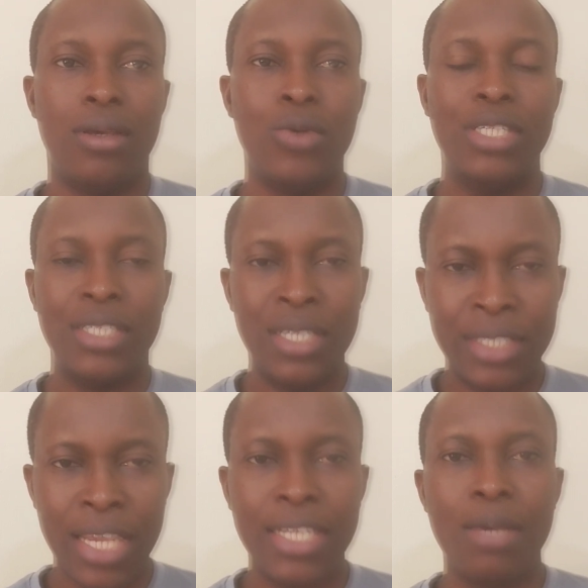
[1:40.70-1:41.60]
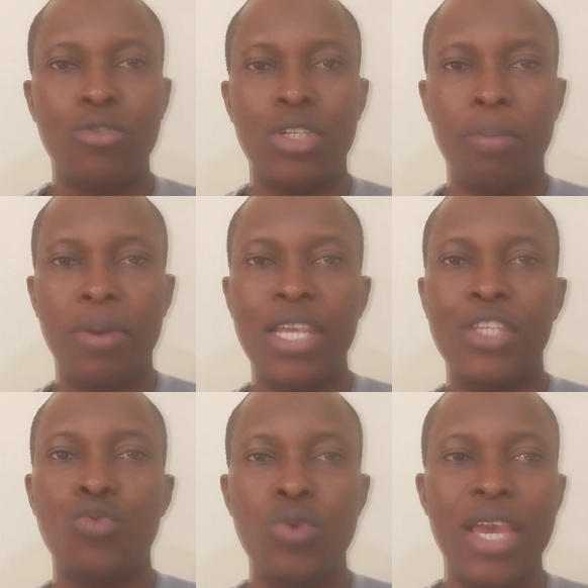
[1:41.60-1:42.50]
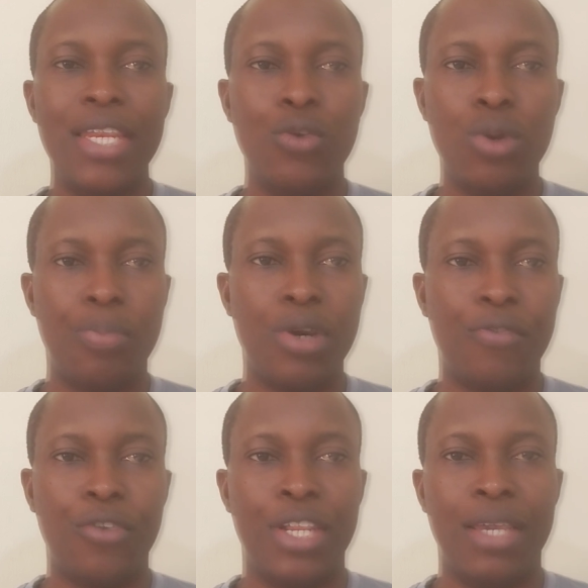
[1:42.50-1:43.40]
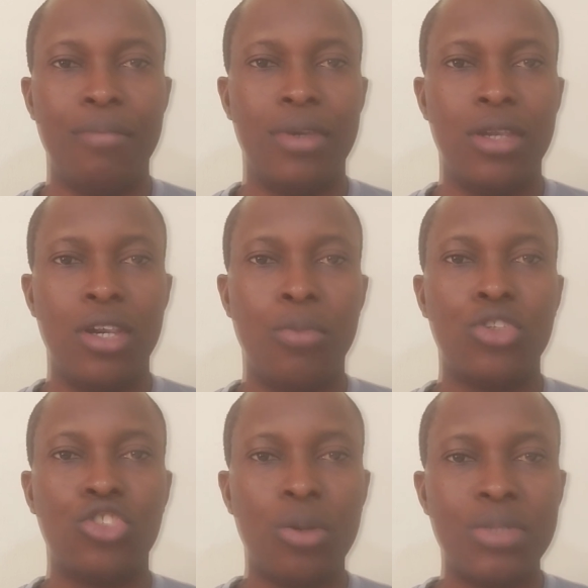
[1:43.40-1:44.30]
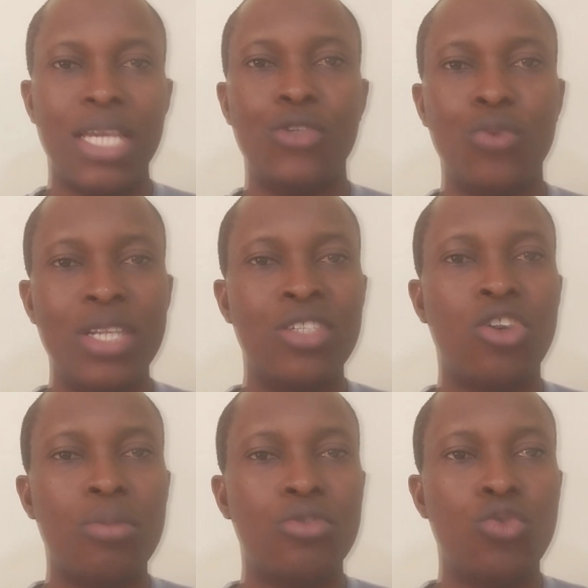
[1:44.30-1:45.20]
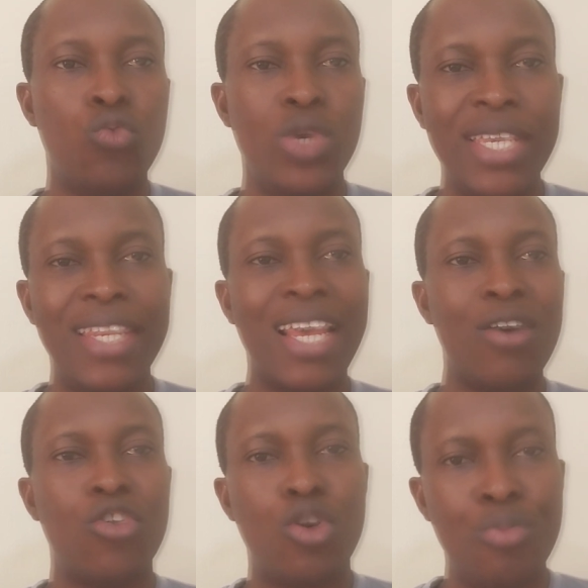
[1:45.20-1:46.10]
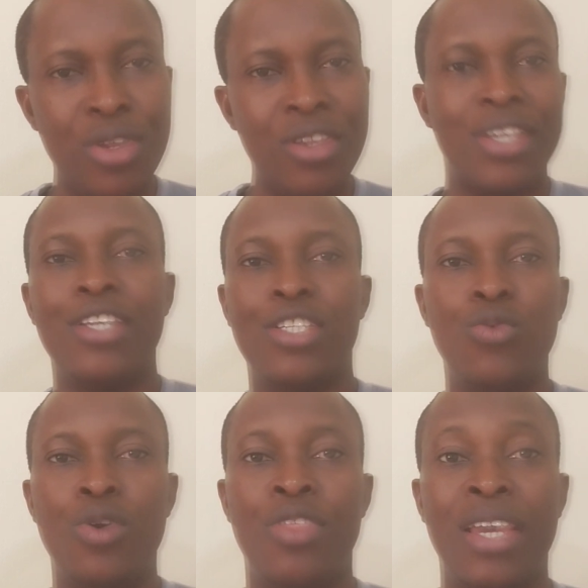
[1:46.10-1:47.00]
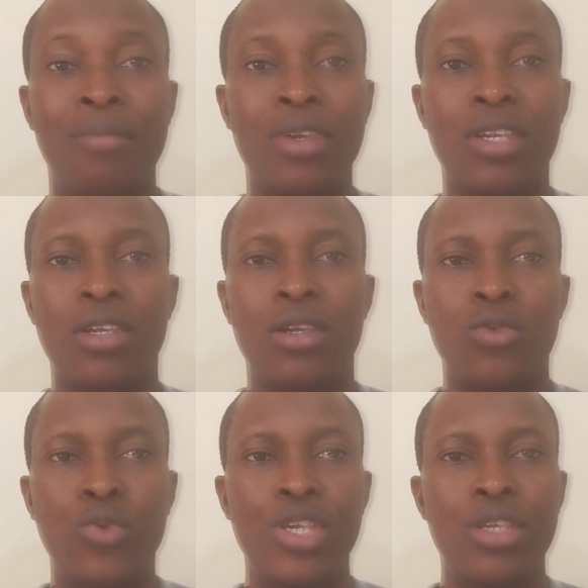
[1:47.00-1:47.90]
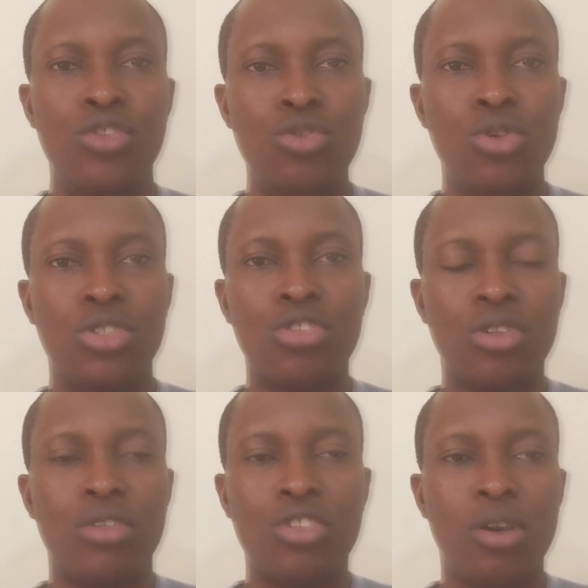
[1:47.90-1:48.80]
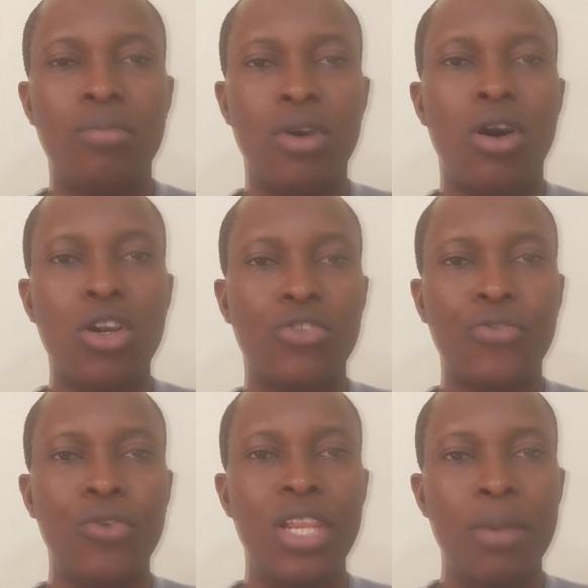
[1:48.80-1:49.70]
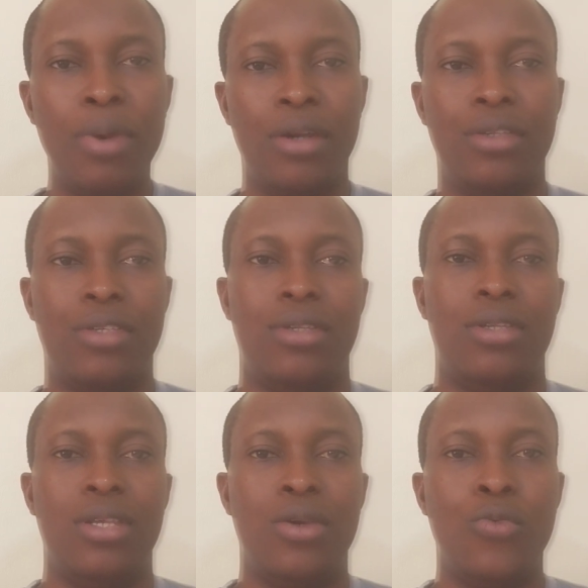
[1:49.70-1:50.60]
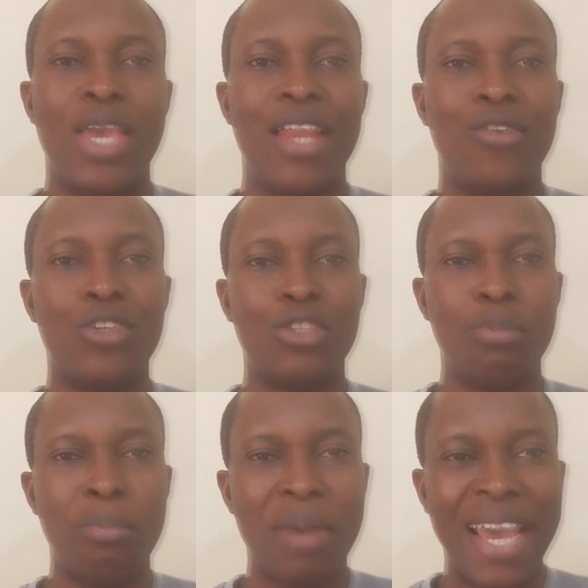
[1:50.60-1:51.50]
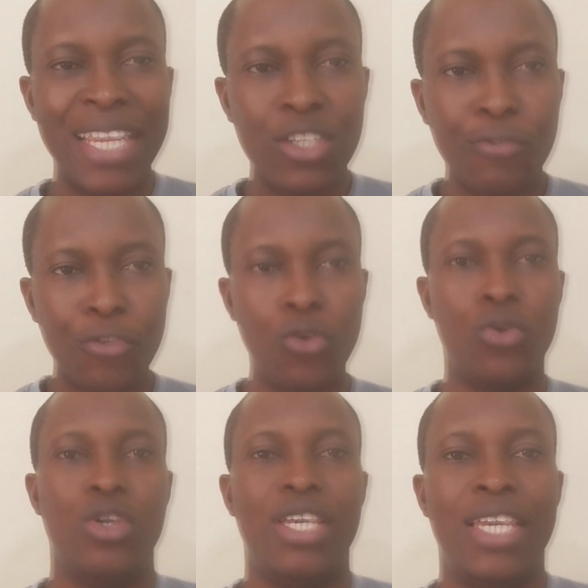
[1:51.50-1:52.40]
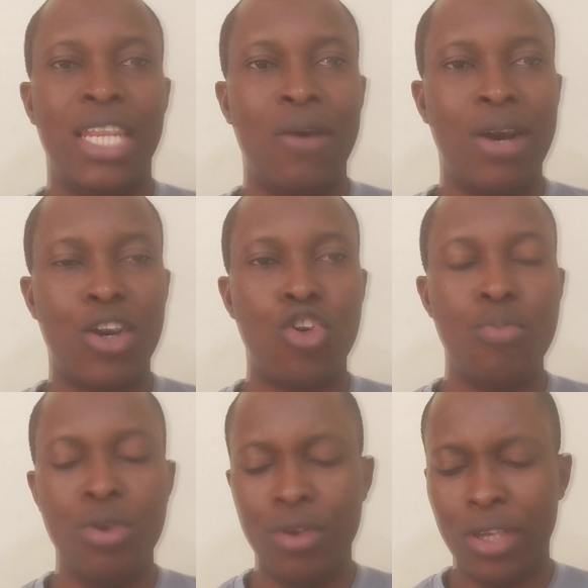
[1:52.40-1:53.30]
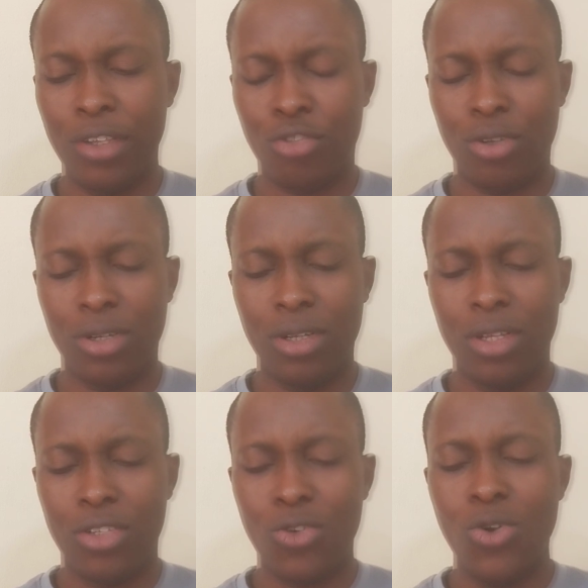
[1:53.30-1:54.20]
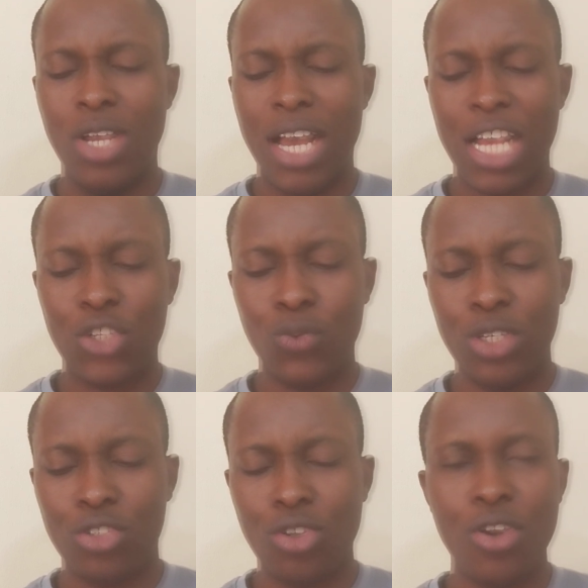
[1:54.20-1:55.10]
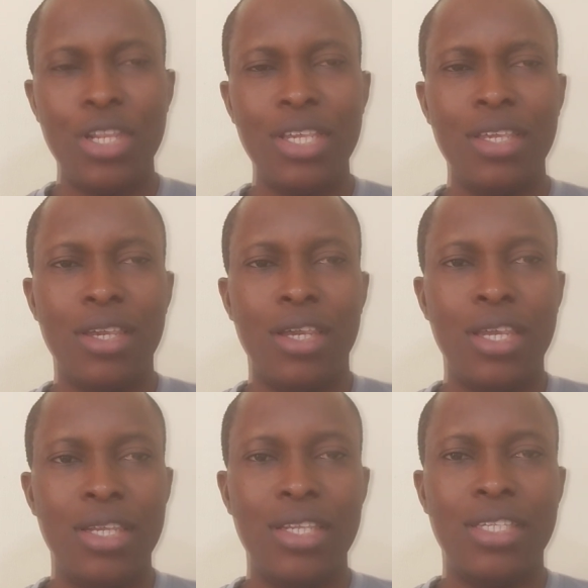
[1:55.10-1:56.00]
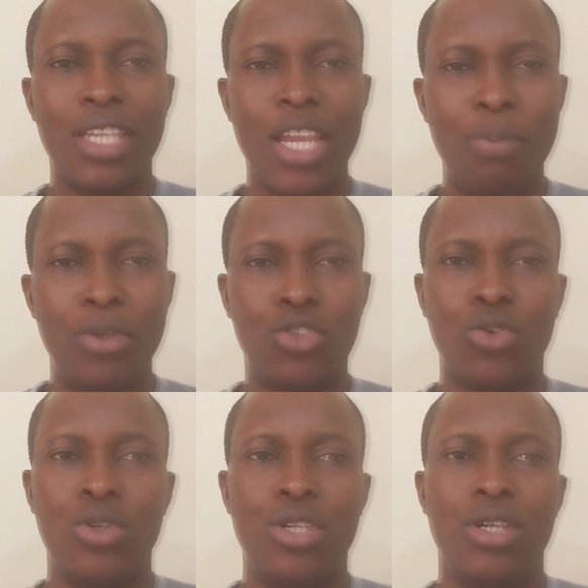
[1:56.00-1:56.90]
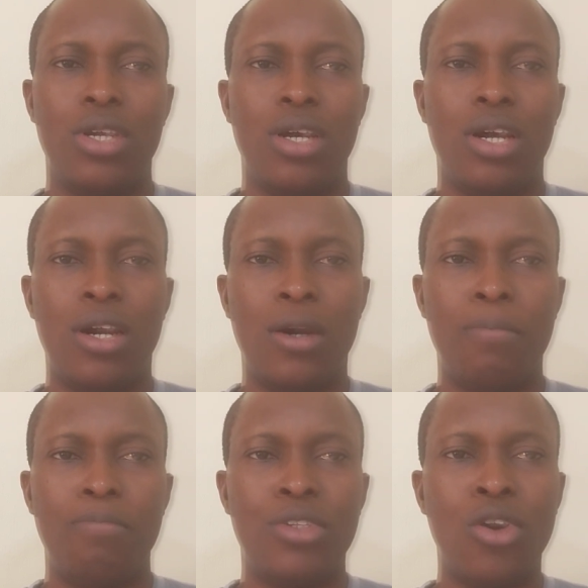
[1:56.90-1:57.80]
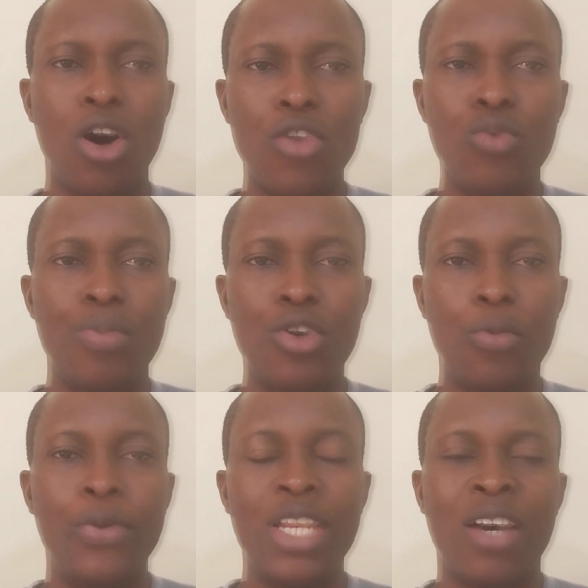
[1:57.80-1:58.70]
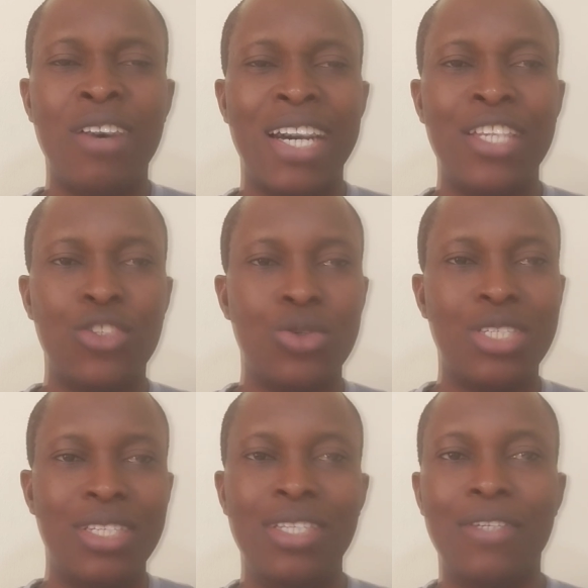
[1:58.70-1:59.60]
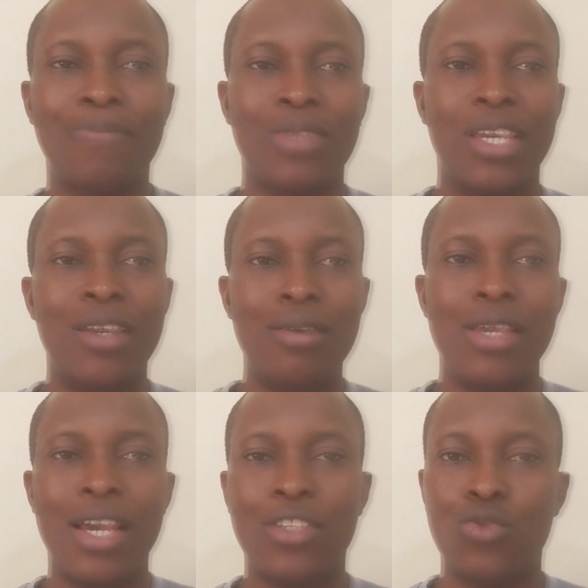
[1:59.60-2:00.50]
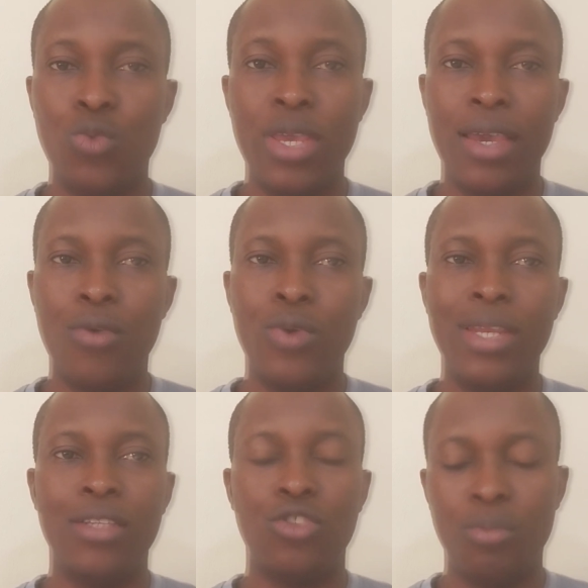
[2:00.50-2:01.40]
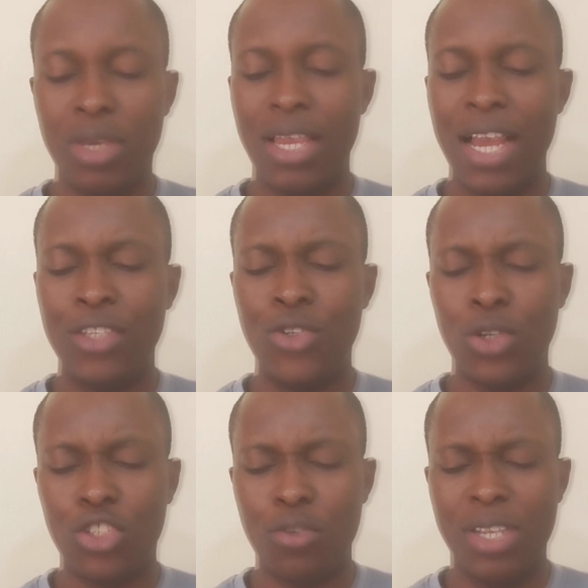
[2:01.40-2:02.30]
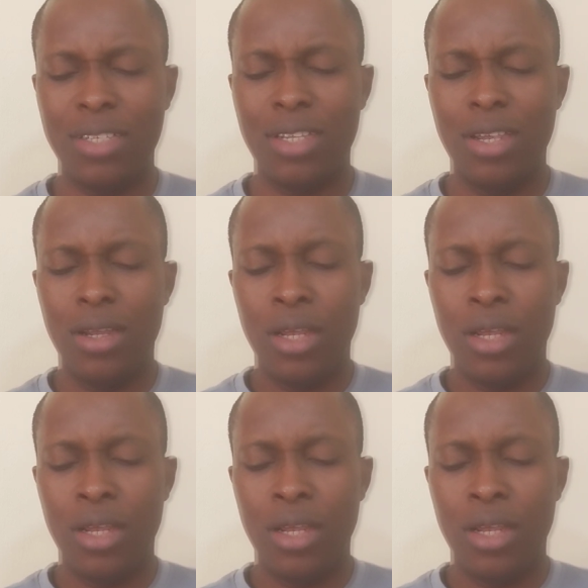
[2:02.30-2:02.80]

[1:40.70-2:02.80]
We take them to the place where they will pray for them. But sometimes when it comes to we now communicating with them, we use some hurtful labels. We are not mindful in our communication. So as we study in this episode, God will be opening our eyes to see areas where we need to make adjustments.